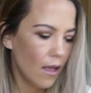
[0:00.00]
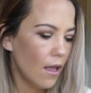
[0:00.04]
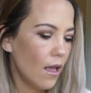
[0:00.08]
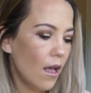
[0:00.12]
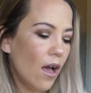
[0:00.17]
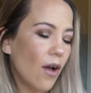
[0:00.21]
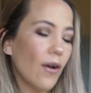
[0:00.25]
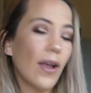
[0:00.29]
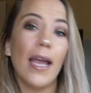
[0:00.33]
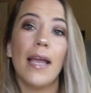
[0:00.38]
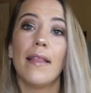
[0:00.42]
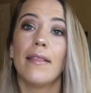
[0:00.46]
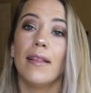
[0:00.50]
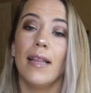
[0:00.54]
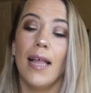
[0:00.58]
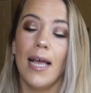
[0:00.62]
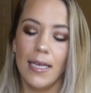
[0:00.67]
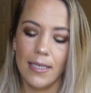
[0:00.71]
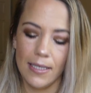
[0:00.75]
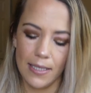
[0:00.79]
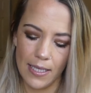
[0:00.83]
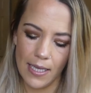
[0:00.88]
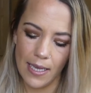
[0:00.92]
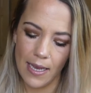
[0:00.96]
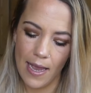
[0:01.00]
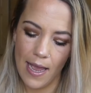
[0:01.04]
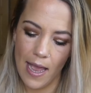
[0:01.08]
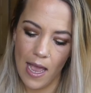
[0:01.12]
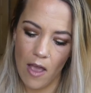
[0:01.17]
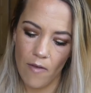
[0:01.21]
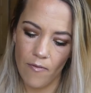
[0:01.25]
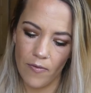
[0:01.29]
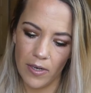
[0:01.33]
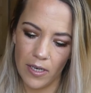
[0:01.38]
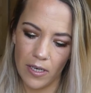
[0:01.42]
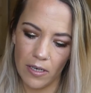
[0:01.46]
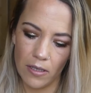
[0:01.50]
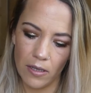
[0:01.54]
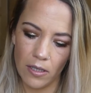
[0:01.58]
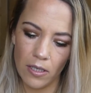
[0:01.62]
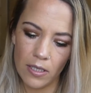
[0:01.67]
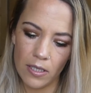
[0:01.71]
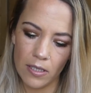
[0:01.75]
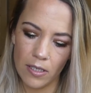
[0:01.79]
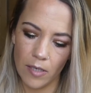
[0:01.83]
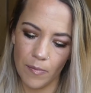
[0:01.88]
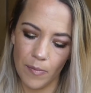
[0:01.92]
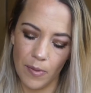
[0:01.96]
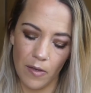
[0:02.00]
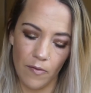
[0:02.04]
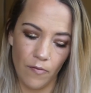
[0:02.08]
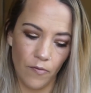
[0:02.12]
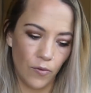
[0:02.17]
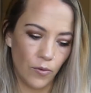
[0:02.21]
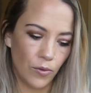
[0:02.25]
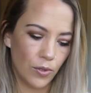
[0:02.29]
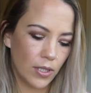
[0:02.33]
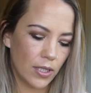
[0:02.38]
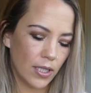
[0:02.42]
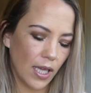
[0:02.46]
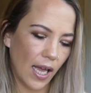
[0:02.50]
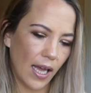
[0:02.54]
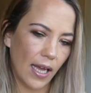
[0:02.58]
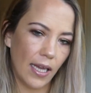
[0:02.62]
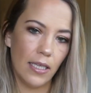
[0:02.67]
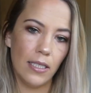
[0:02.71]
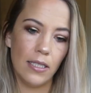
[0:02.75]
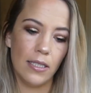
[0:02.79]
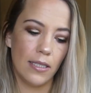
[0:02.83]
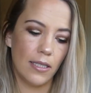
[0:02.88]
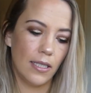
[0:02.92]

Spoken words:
Okay, the last thing I have in here looks to be full size.